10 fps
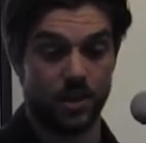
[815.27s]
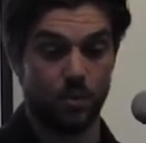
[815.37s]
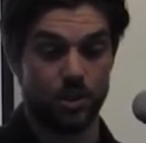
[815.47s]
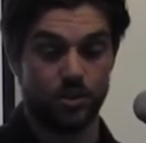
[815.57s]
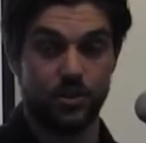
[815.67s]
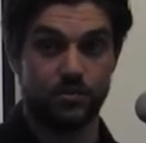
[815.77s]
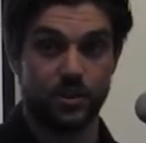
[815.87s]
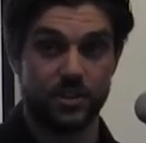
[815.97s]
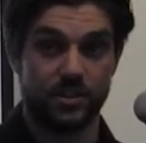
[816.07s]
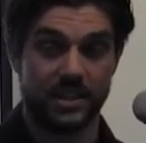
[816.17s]
in which
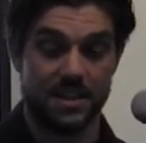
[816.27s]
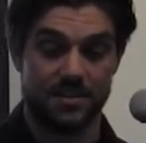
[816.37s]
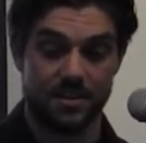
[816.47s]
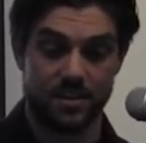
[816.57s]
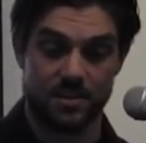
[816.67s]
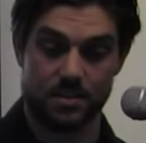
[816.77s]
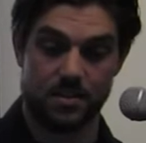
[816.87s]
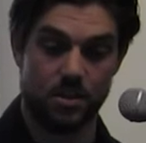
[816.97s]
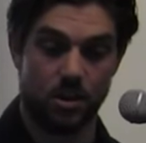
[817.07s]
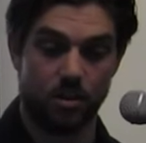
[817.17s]
different densities
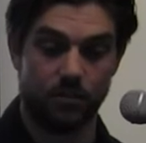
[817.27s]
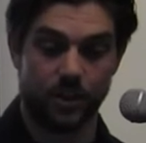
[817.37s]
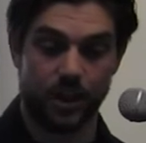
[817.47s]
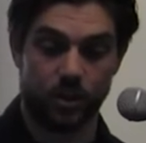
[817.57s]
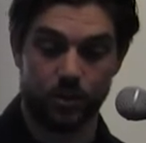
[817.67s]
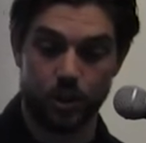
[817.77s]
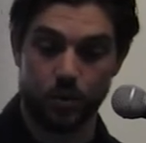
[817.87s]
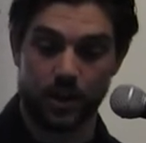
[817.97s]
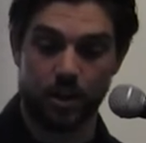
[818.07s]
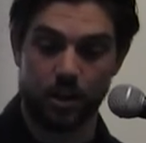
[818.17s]
of eco
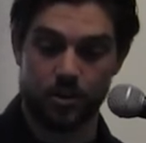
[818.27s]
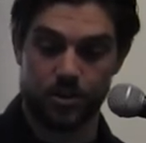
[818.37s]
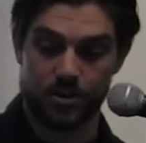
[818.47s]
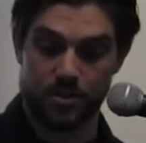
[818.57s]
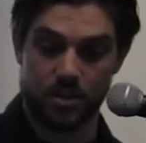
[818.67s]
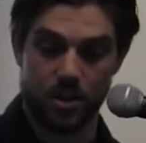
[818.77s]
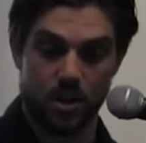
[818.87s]
new ecologies